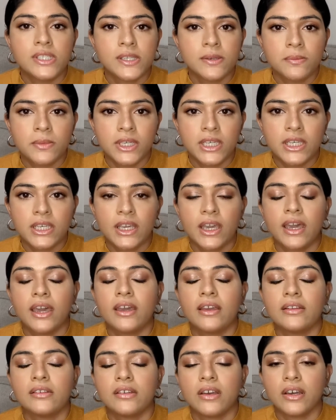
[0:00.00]
to me
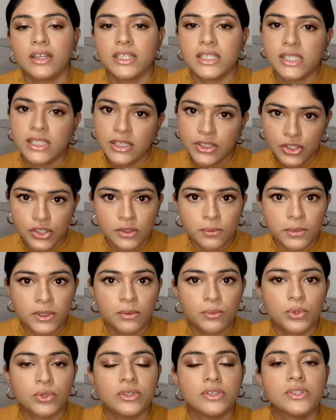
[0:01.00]
and honestly should be
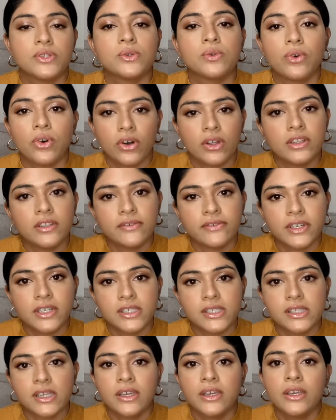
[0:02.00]
important to all of
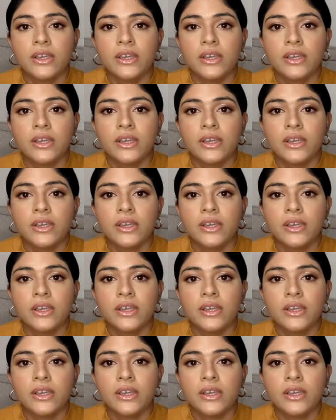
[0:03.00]
us.